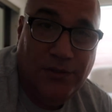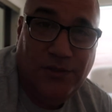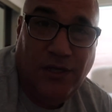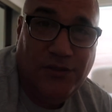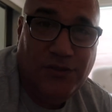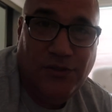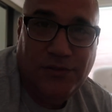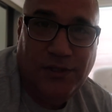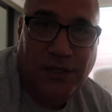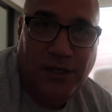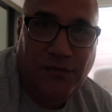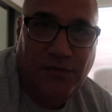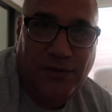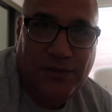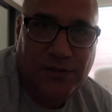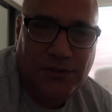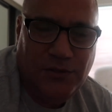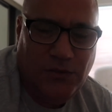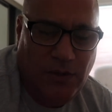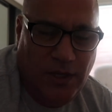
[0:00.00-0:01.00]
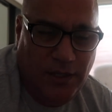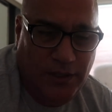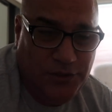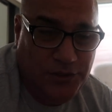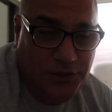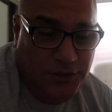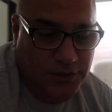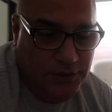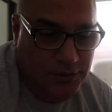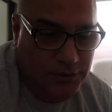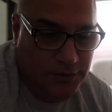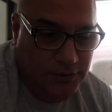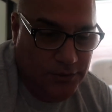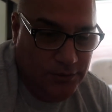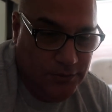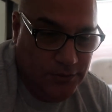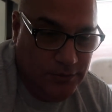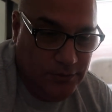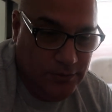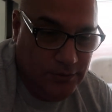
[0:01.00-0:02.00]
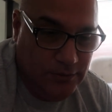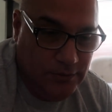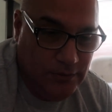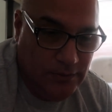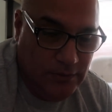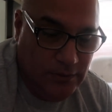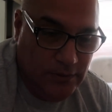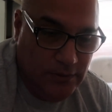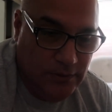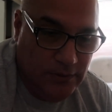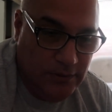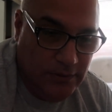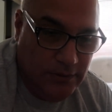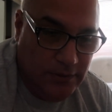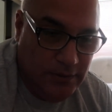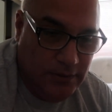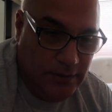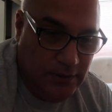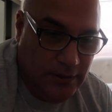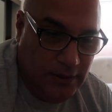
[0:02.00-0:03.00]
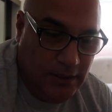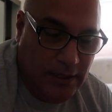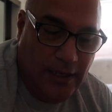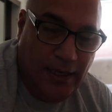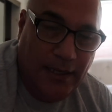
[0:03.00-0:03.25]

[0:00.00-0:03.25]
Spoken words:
also a ton of reasons why you shouldn't. And I